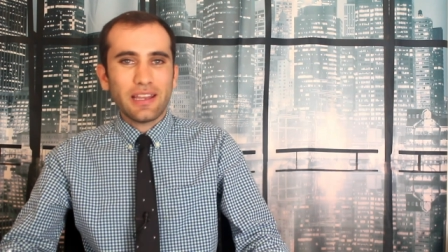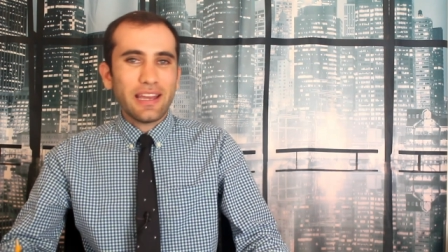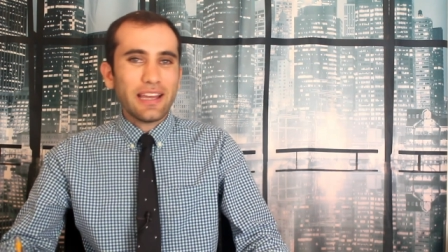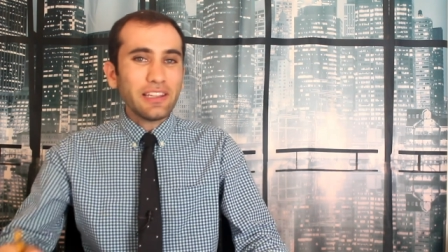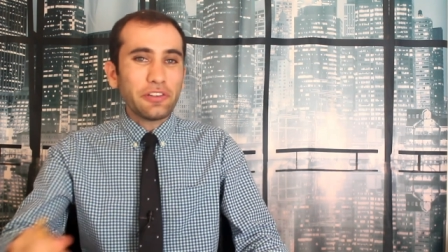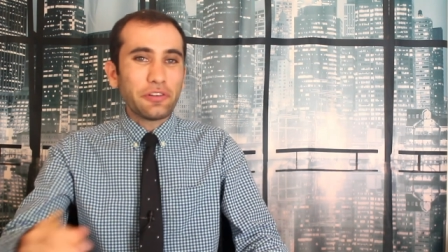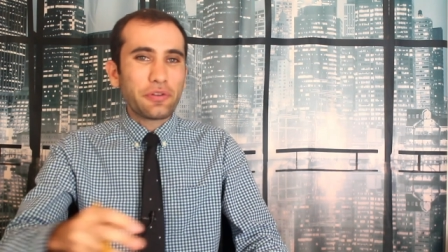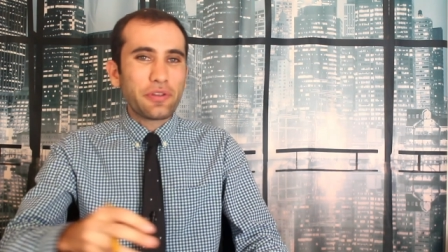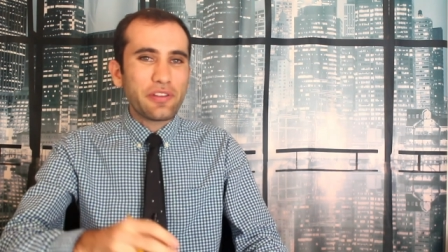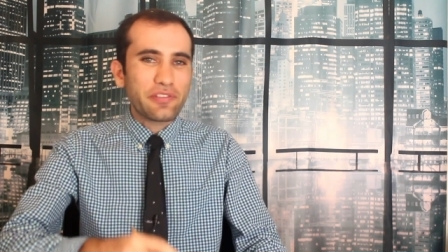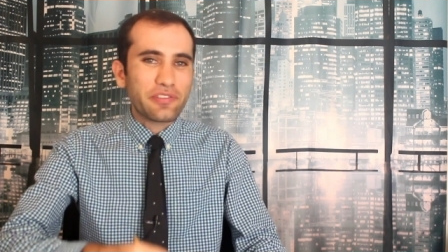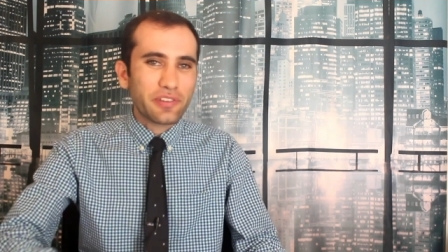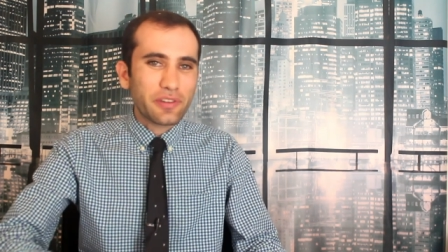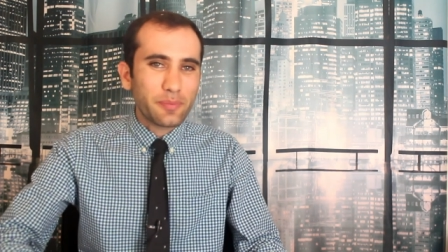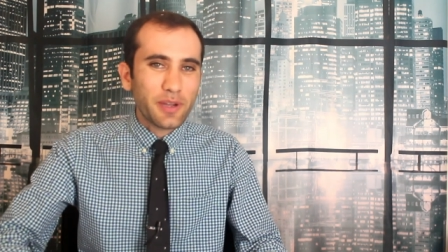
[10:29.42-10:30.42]
Hello
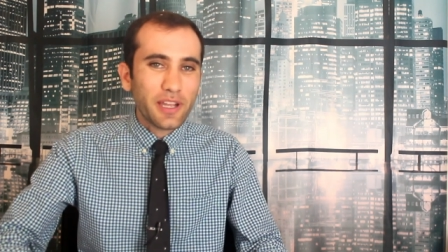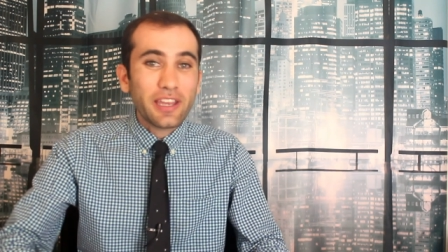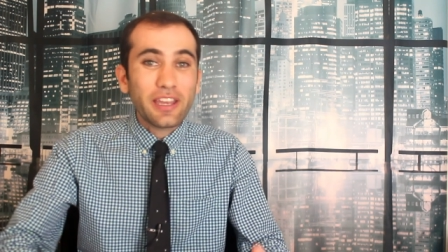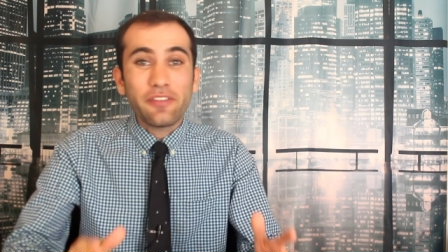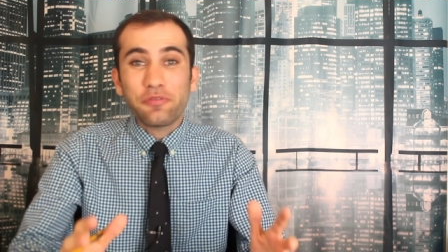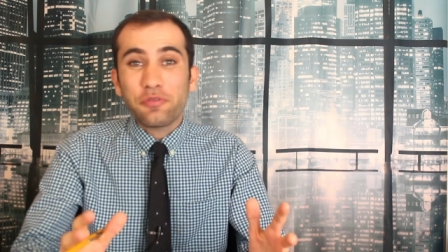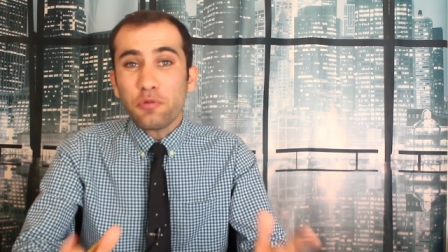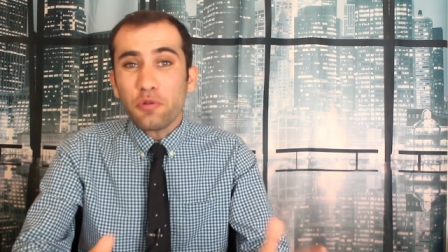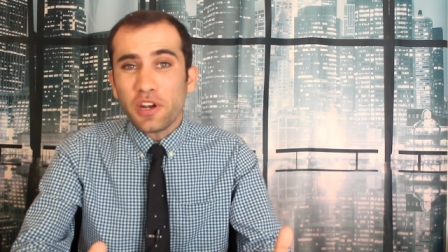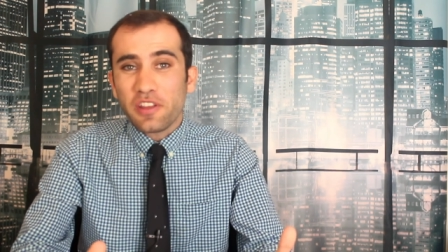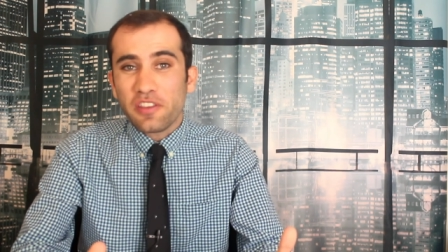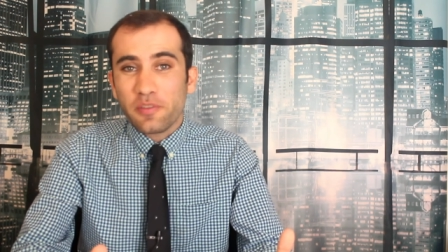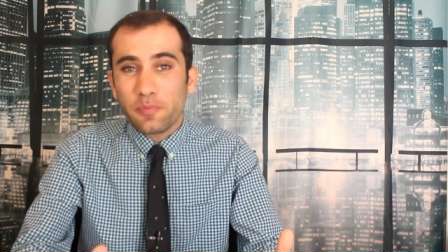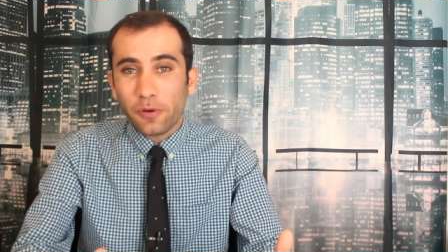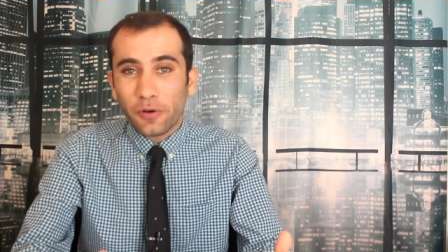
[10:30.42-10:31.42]
YouTube! If you want
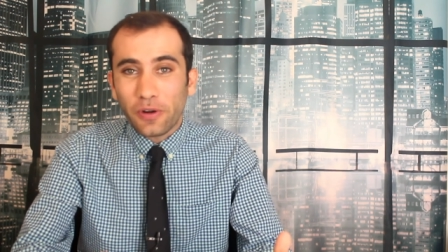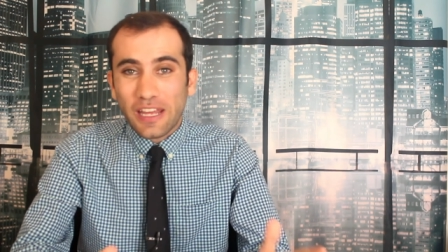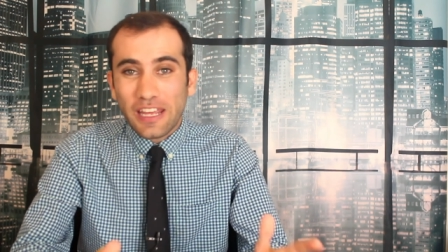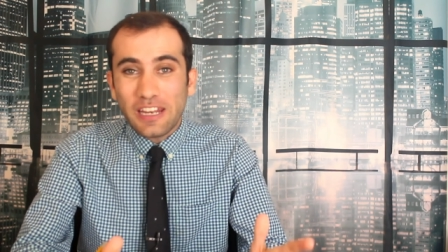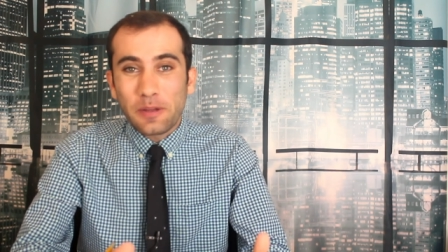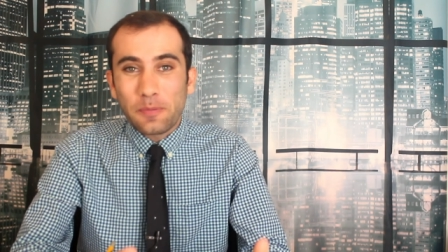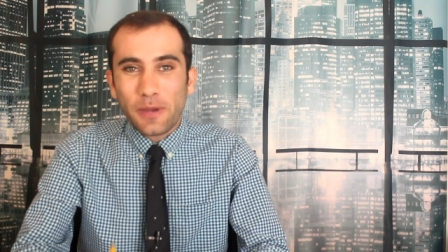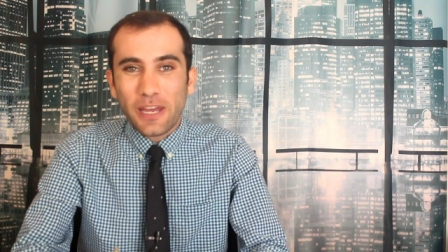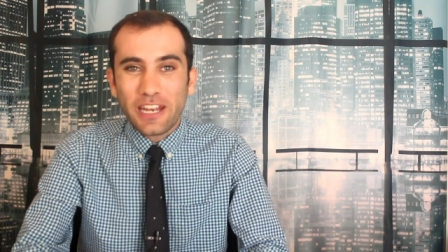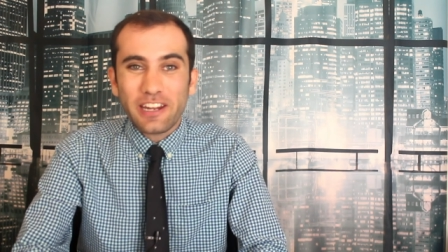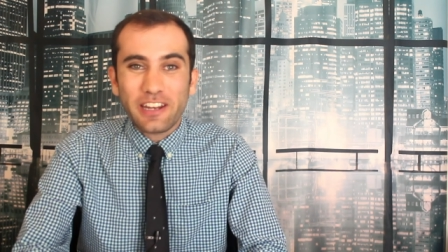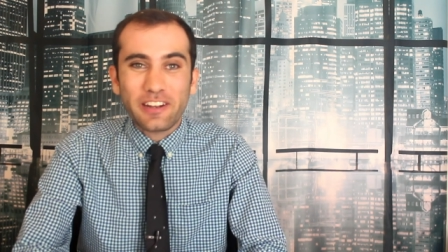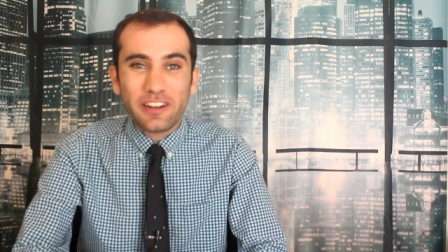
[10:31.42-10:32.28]
to support independent,